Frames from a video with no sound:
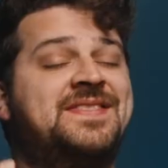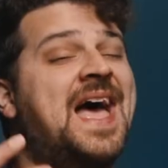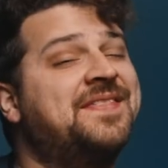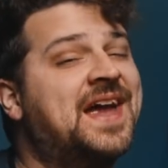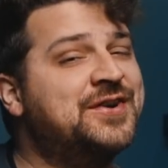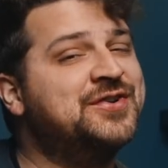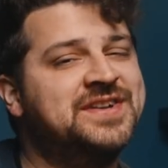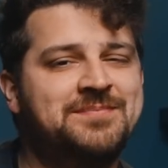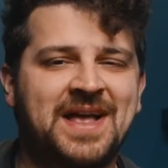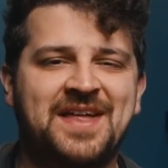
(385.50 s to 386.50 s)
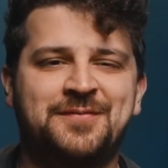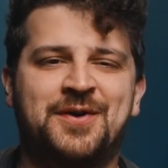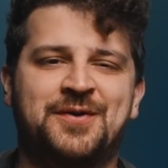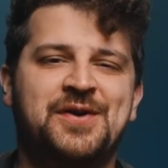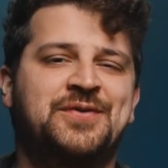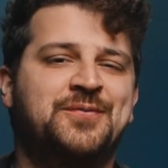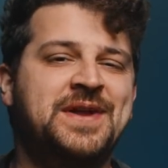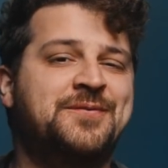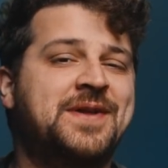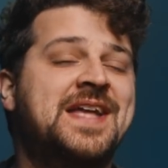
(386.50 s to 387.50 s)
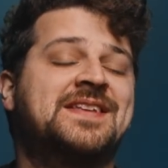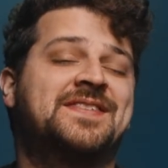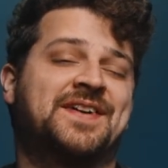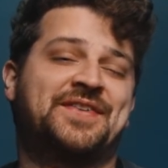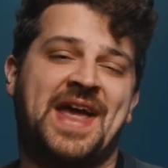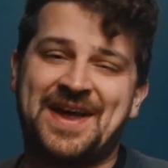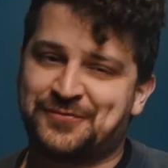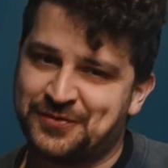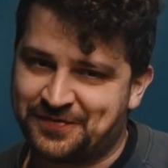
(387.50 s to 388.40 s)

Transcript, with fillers: that energy blast we are going to recreate inside After